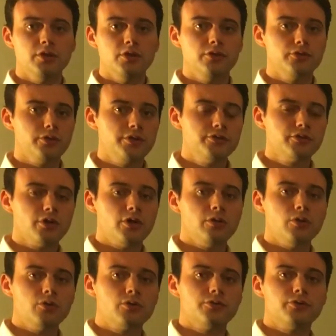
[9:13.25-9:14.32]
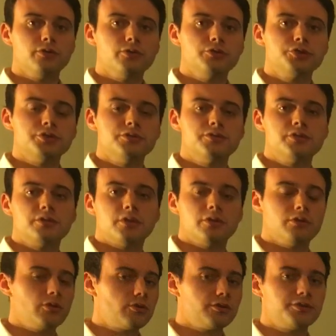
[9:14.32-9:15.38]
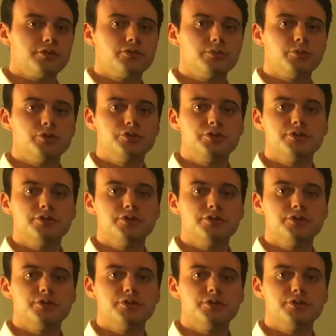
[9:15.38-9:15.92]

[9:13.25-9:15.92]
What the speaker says: So these are all local solutions or local distribution